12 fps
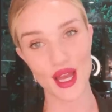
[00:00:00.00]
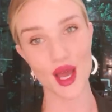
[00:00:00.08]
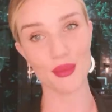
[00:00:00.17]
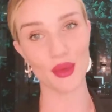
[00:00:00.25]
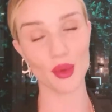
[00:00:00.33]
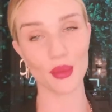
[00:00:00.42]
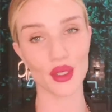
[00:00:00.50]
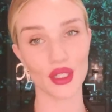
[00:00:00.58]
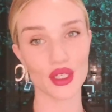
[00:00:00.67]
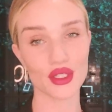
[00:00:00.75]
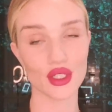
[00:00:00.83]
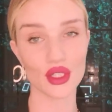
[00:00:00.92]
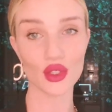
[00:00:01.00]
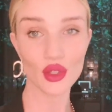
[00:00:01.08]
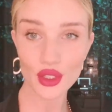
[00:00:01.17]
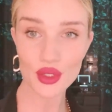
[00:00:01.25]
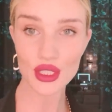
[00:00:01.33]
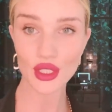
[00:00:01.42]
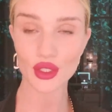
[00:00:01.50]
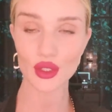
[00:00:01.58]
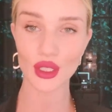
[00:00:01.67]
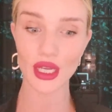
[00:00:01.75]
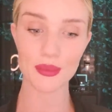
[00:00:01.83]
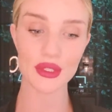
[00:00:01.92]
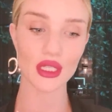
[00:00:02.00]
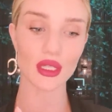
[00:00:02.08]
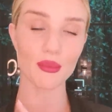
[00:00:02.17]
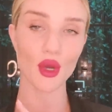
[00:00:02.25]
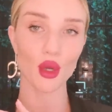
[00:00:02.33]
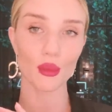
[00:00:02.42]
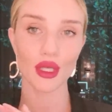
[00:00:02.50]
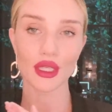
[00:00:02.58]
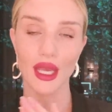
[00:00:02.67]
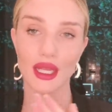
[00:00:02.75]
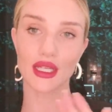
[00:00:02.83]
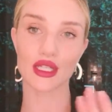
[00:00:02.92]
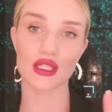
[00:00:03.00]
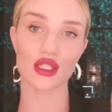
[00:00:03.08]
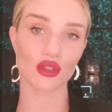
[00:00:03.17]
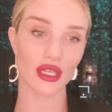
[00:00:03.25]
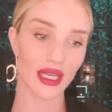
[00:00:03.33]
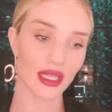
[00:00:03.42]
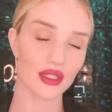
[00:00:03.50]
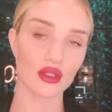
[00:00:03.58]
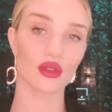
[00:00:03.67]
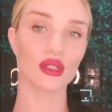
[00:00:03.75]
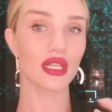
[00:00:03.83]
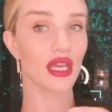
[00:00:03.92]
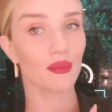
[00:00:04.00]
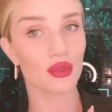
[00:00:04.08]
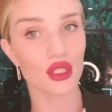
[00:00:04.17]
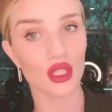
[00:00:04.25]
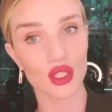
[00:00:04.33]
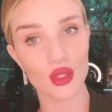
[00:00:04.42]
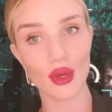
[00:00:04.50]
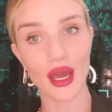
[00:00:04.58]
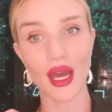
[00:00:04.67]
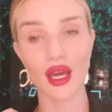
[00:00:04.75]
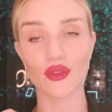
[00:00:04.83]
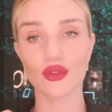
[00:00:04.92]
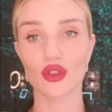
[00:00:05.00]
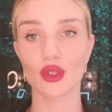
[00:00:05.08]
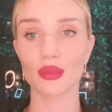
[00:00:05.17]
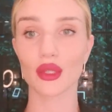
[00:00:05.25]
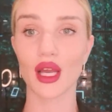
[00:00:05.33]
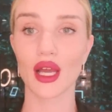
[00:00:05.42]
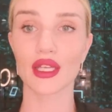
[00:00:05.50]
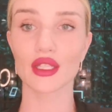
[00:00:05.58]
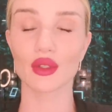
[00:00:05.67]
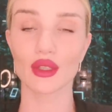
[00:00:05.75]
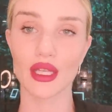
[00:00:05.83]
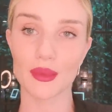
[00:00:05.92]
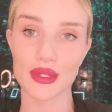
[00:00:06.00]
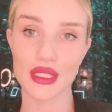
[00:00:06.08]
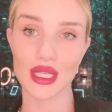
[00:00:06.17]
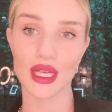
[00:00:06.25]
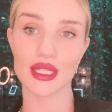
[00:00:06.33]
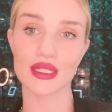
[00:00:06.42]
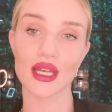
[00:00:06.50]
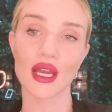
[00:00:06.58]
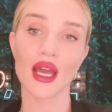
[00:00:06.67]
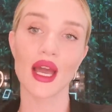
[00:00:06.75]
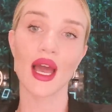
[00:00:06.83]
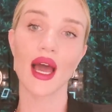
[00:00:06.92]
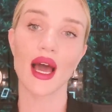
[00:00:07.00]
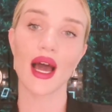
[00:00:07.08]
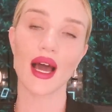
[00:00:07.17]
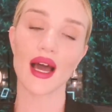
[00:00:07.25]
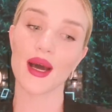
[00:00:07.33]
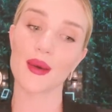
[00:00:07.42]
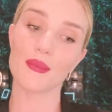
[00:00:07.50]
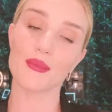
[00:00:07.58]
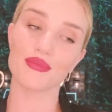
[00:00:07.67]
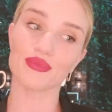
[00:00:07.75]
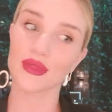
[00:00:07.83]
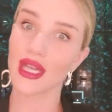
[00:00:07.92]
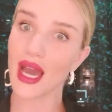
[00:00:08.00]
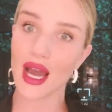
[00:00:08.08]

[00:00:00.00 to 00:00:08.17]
tell me what products that you're using on your lips at the moment, any tricks or tips that you have for applying your lipsticks. And